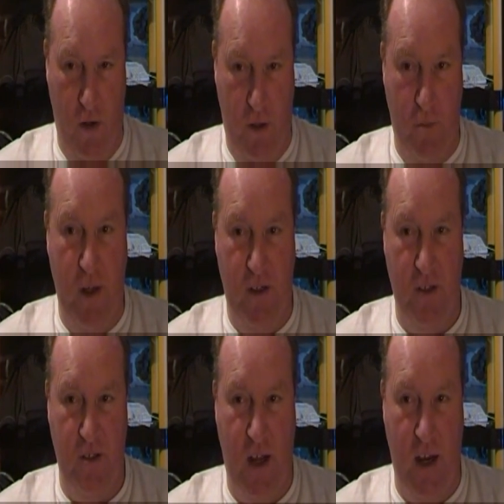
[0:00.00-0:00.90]
on the
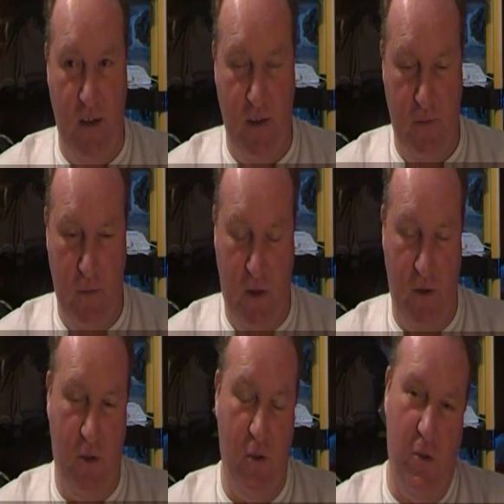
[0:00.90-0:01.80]
British side,
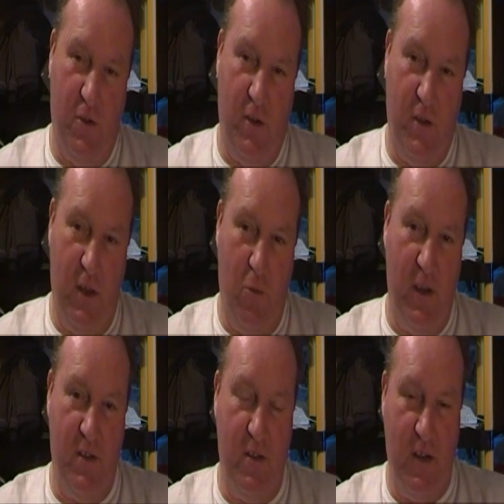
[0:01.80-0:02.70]
because of course on
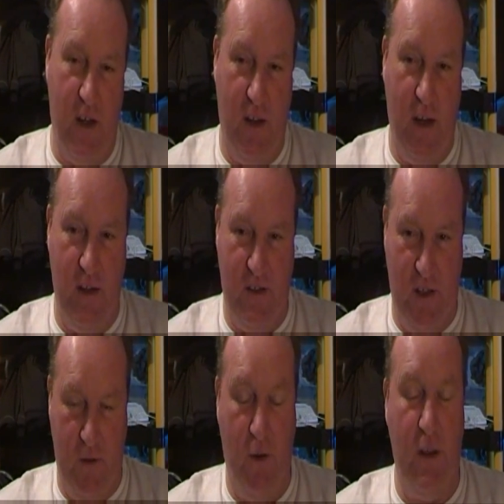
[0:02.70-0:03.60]
the western side of the
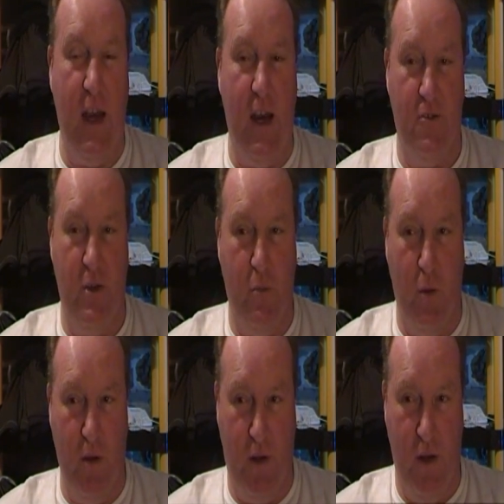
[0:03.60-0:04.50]
Irish Sea we've got the Irish
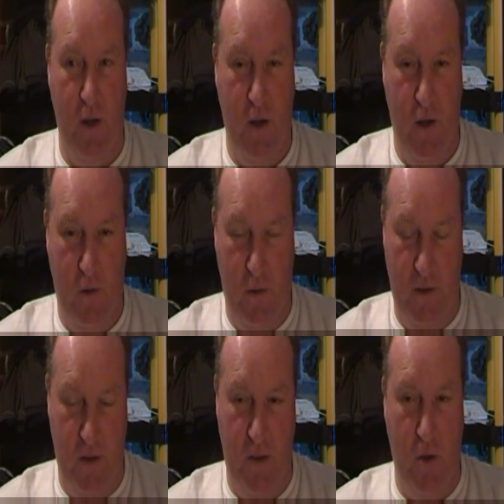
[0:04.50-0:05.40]
Republic,
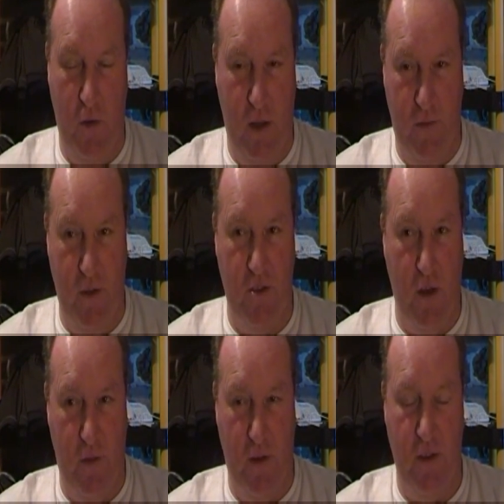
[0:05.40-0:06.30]
which is a totally
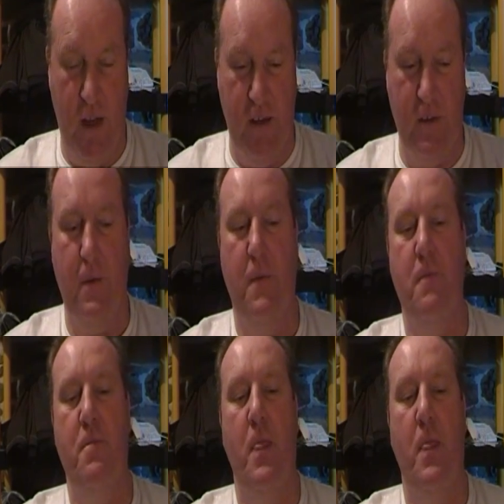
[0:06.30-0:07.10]
different sovereign state,